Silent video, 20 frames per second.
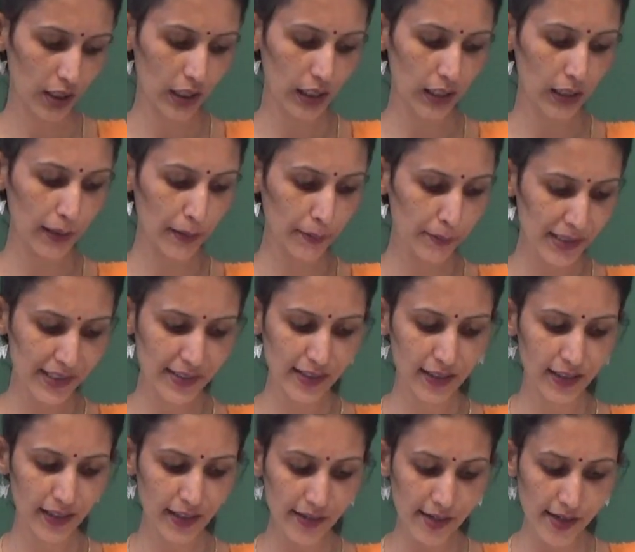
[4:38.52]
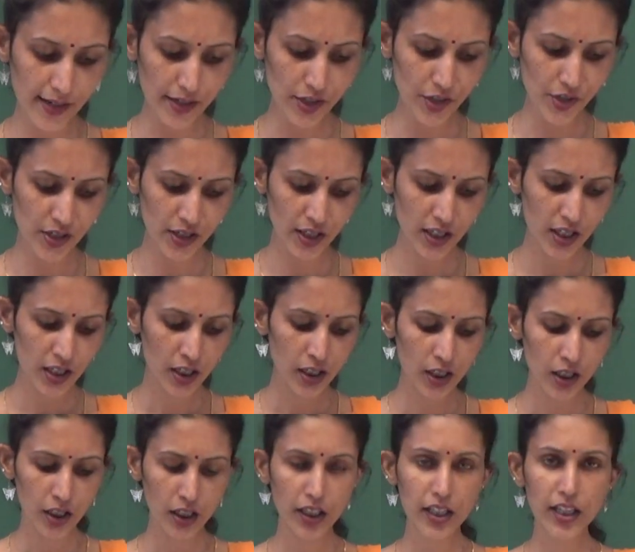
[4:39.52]
Mr. Naresh,
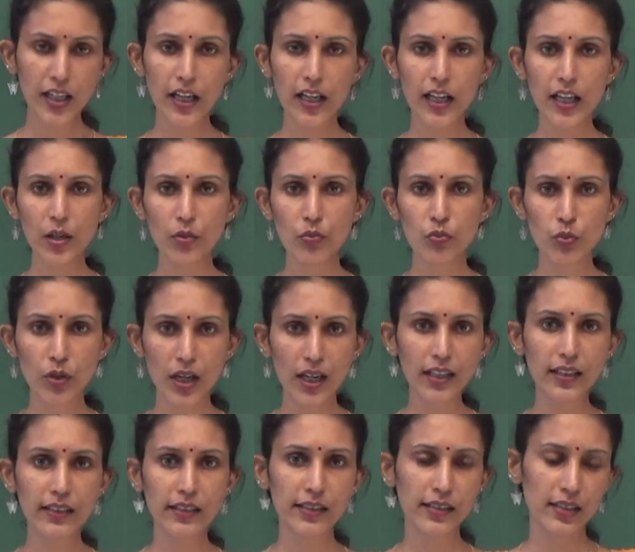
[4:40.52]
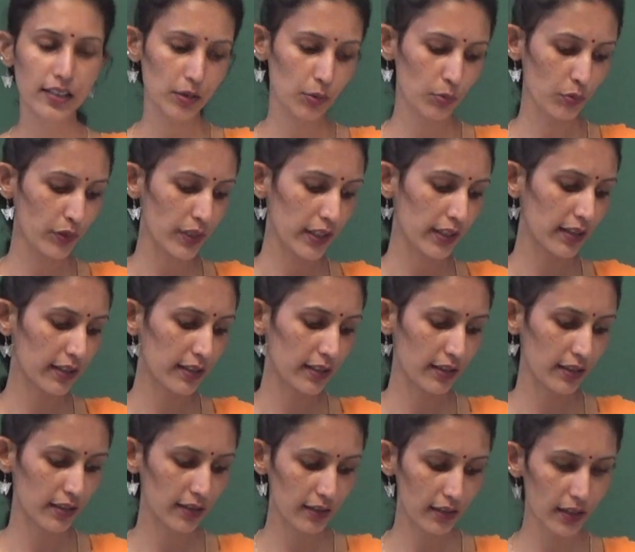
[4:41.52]
he worked with
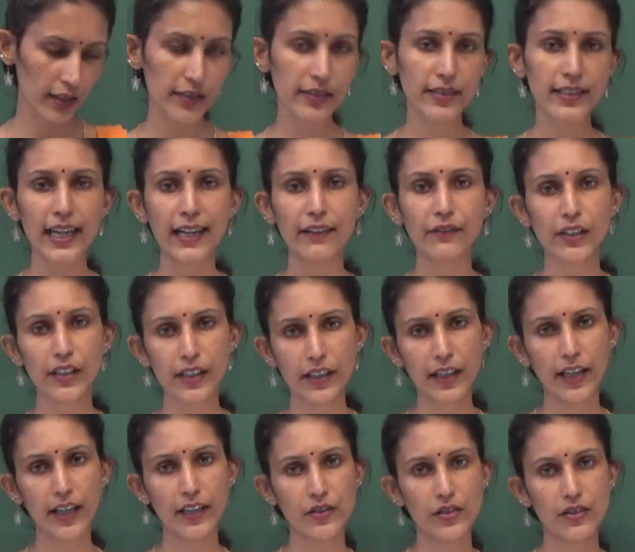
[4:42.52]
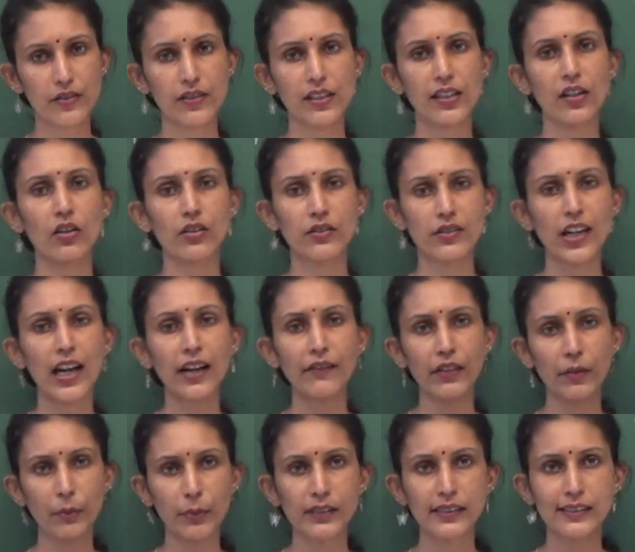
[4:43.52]
a traveling agency or
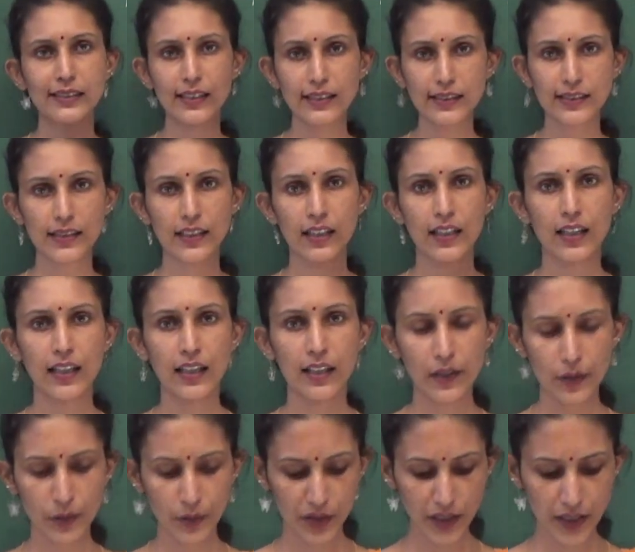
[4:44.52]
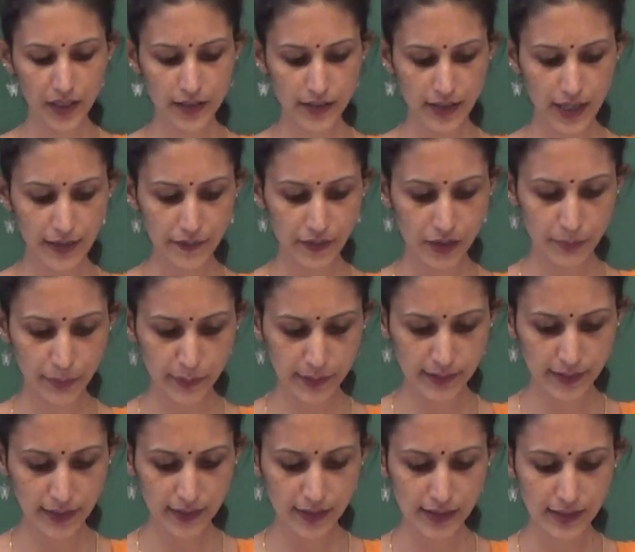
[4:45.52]
travel business. Okay, a travel
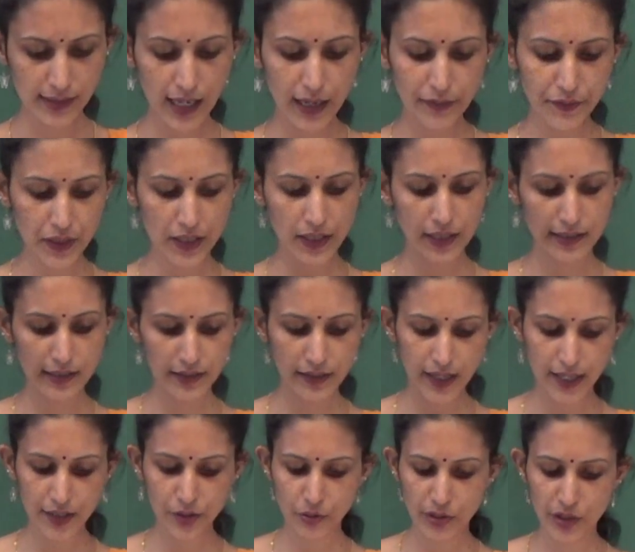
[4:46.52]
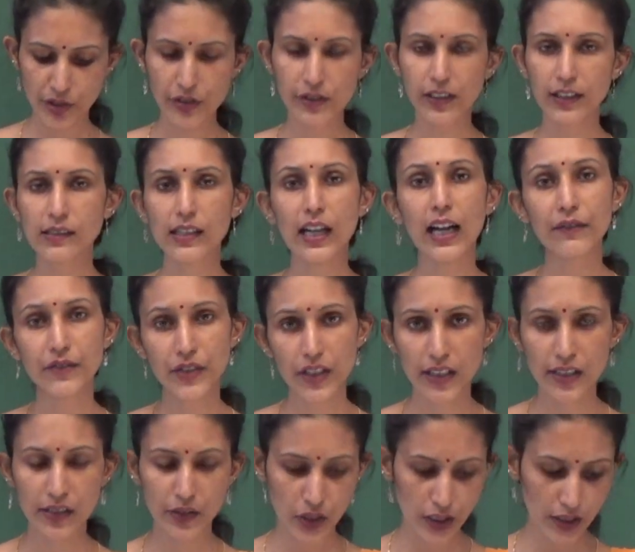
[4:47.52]
business after his graduation, that's after
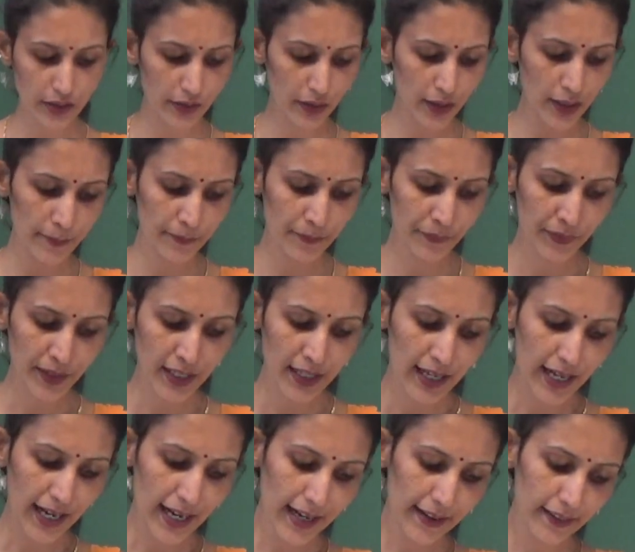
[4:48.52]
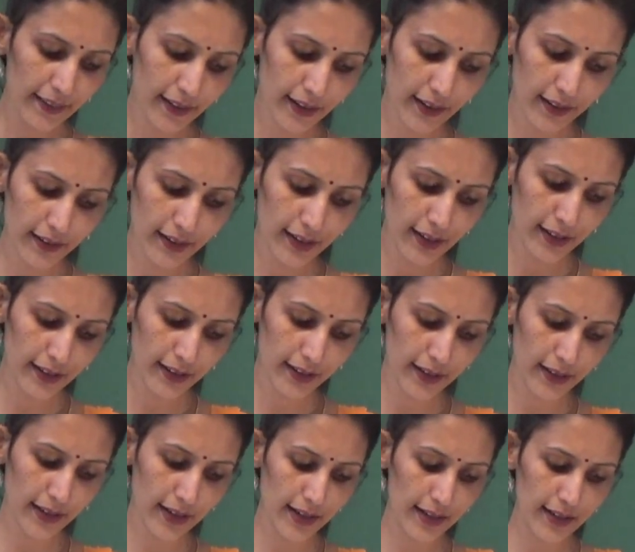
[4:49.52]
his degree. And then
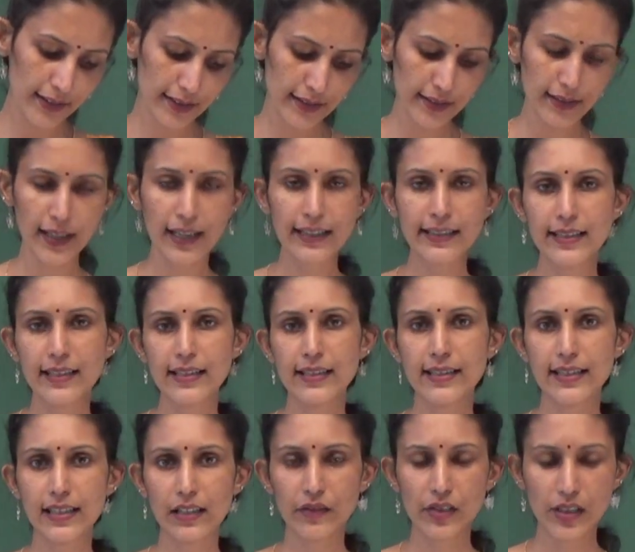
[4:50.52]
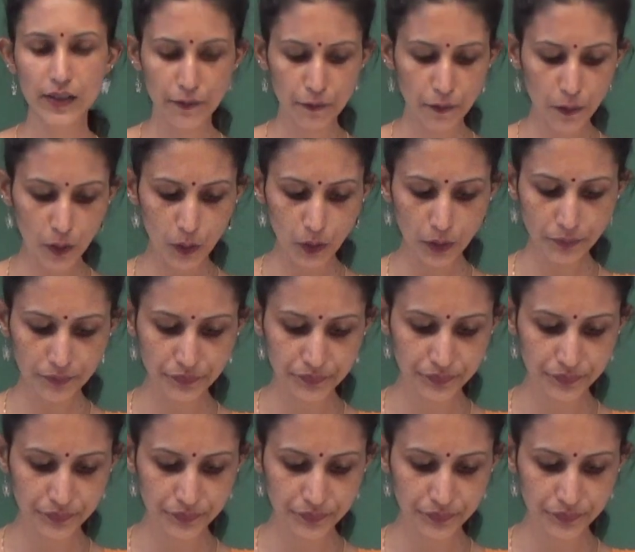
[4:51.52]
in 1974,